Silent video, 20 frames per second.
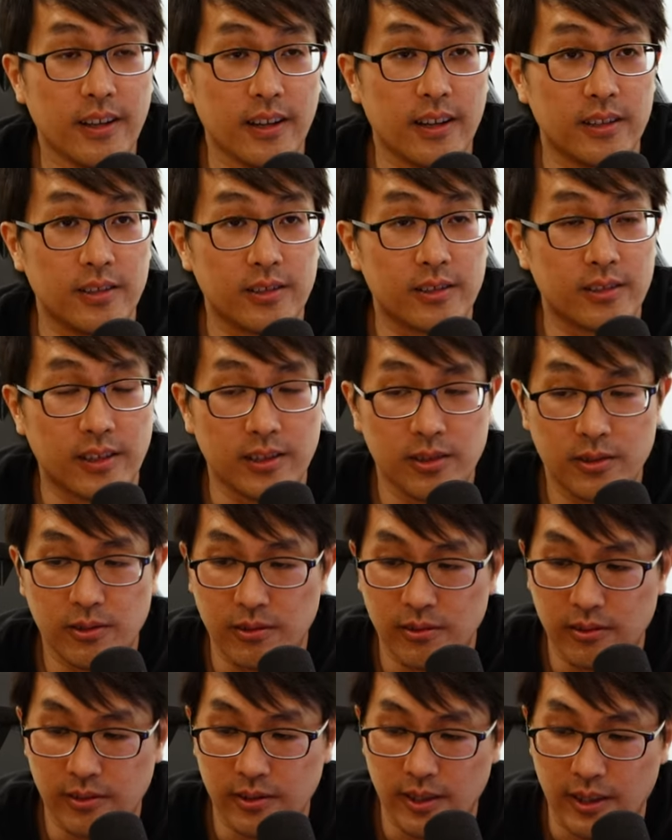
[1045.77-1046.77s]
And it's nice
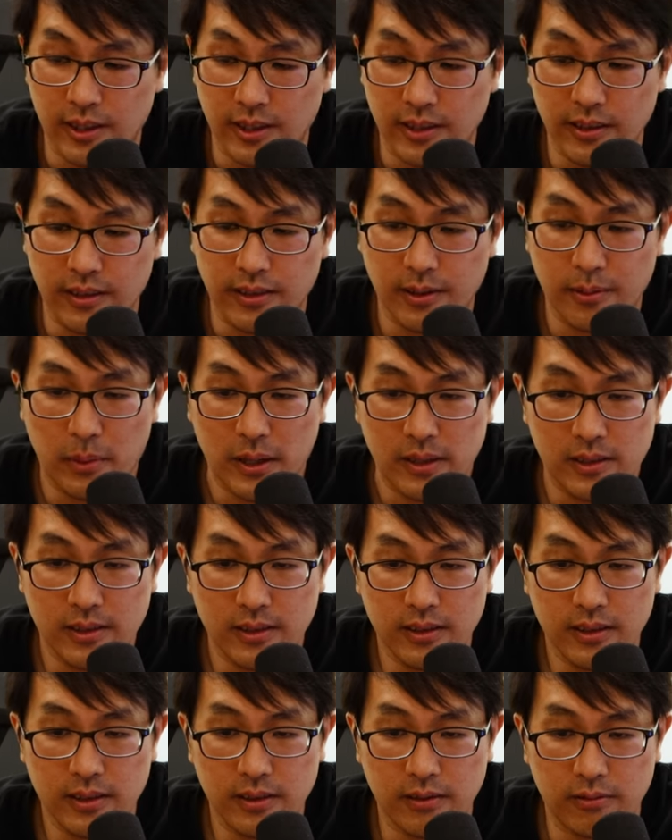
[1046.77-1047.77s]
to know that they
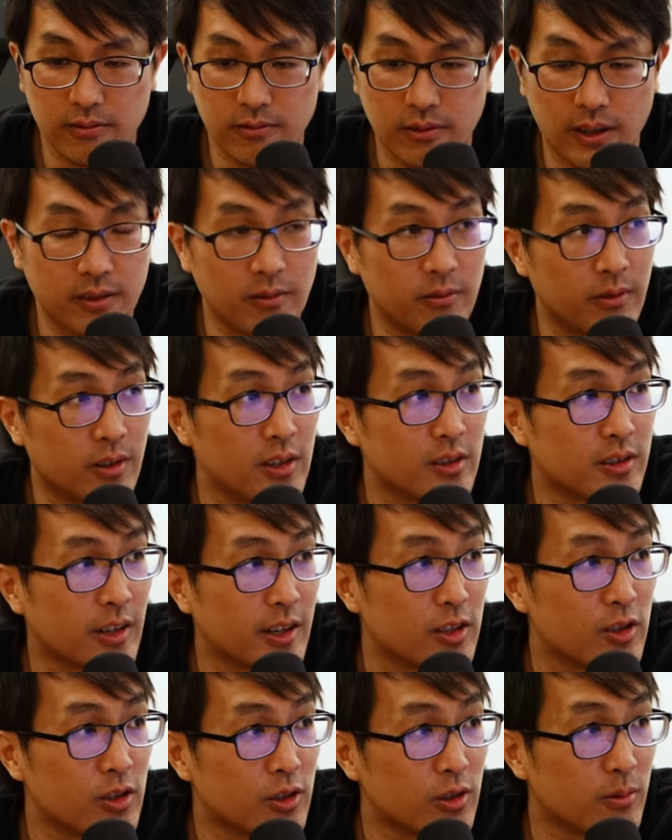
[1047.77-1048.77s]
basically run a very
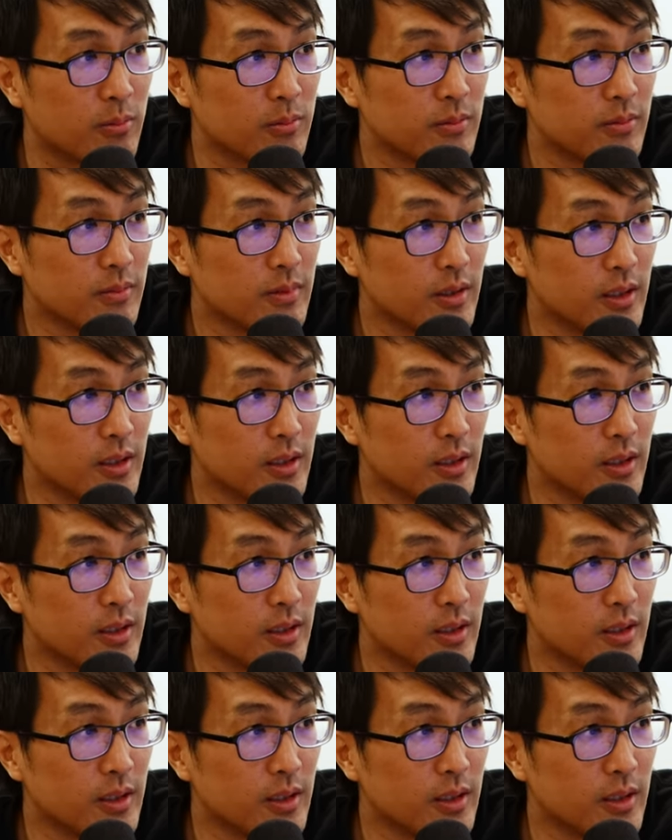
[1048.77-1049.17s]
tight ship,